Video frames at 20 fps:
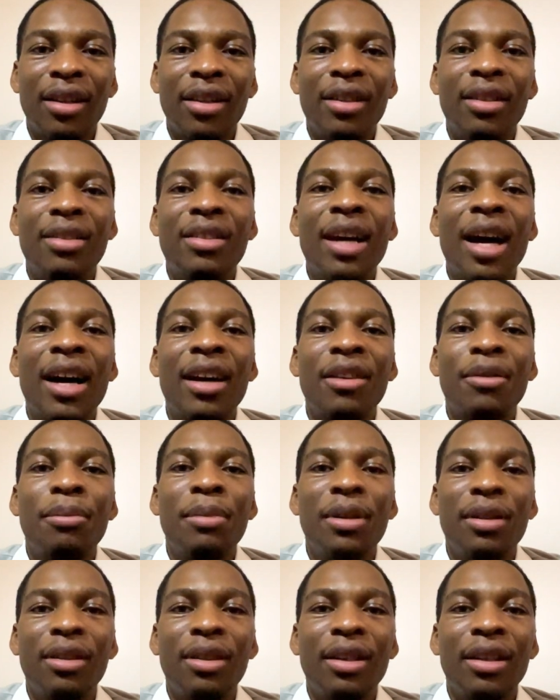it has
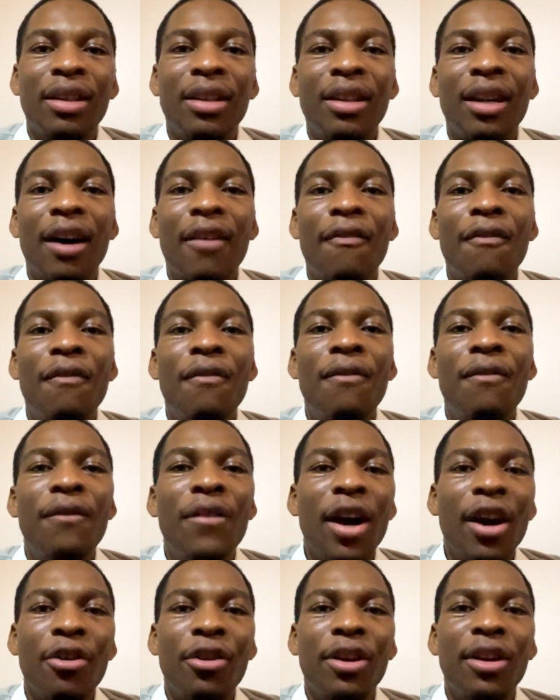been in a
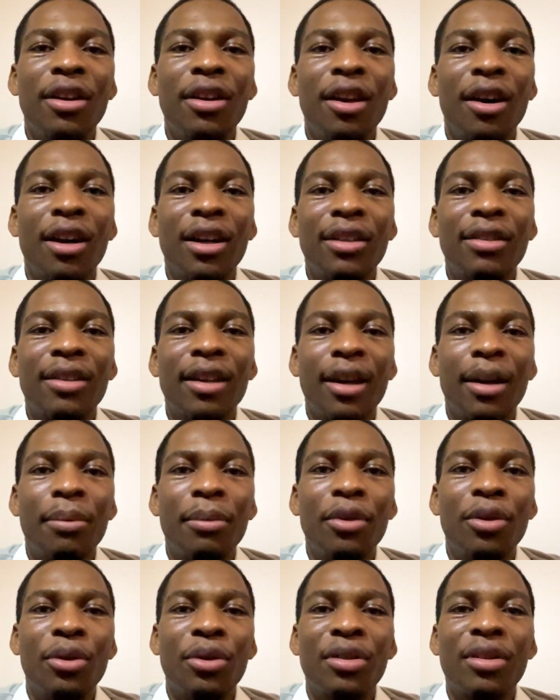very long time.
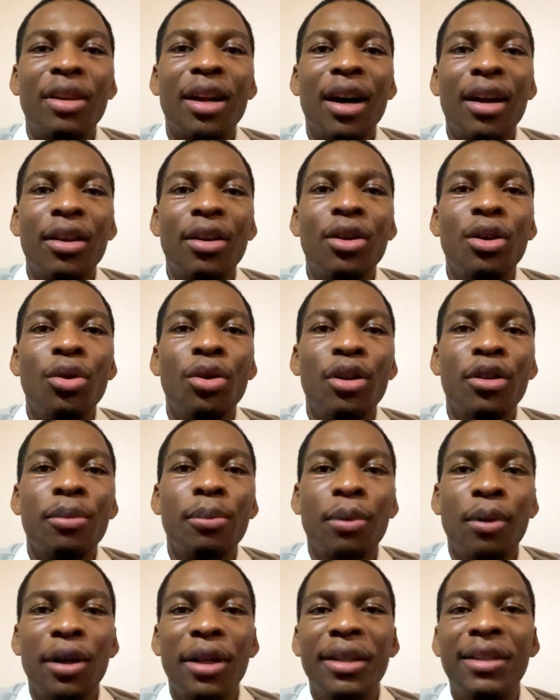No, it's not the lowest
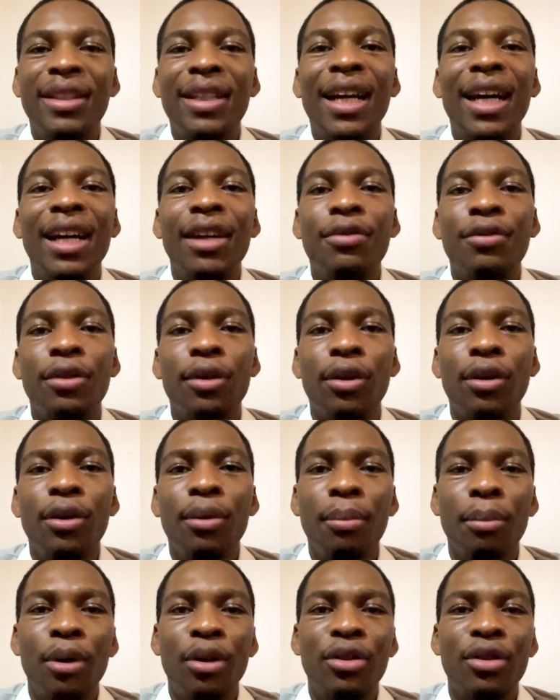point ever,
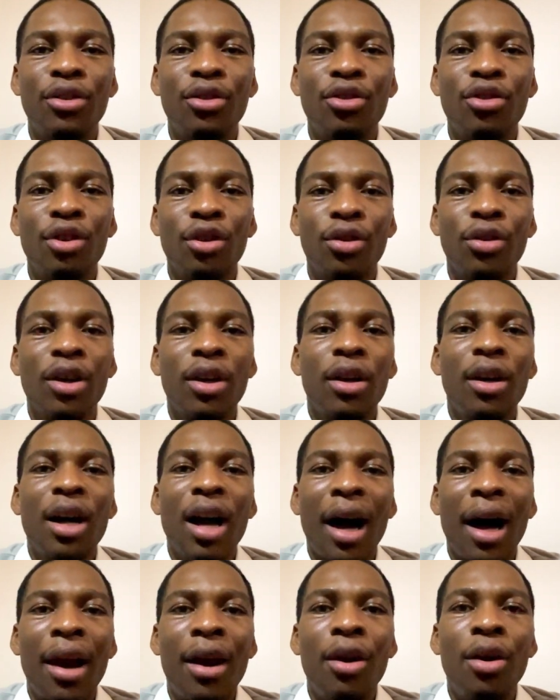but it's just
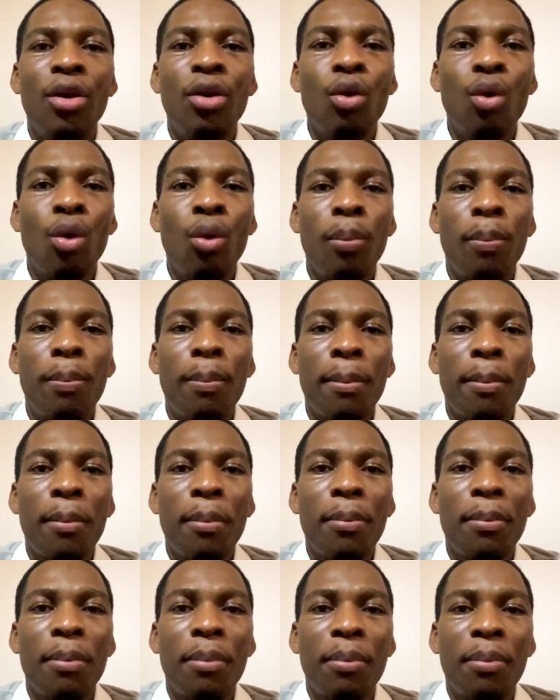a low
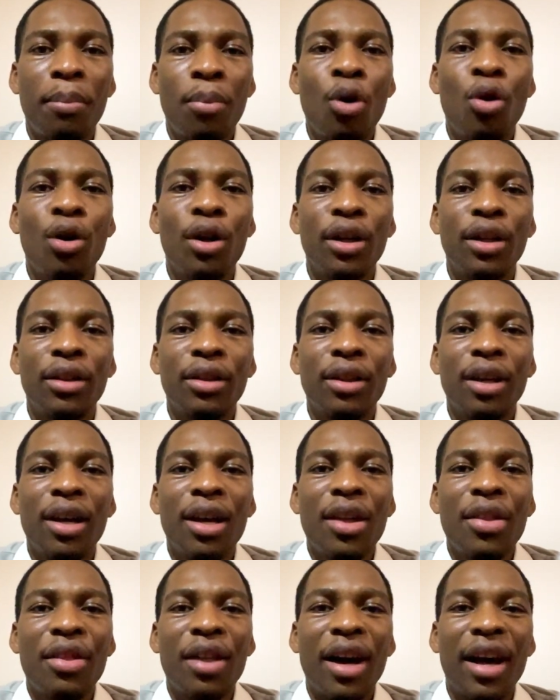point
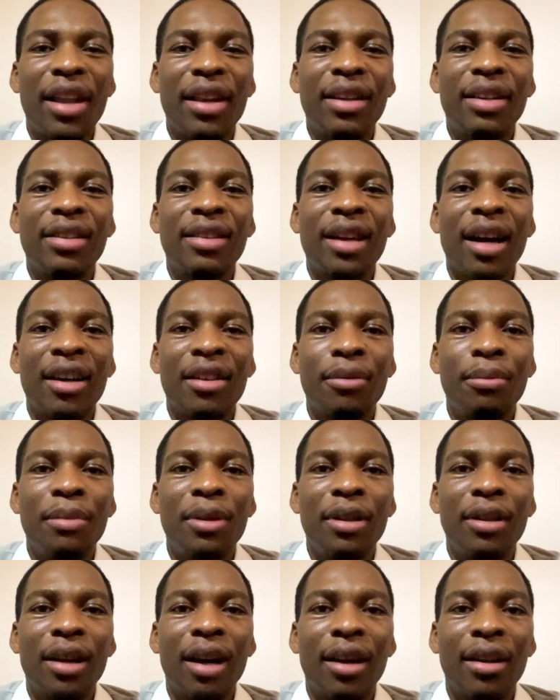that it has
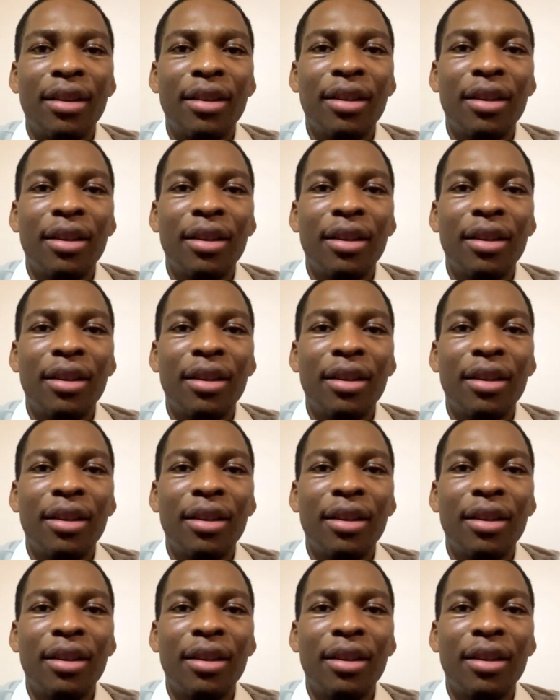been at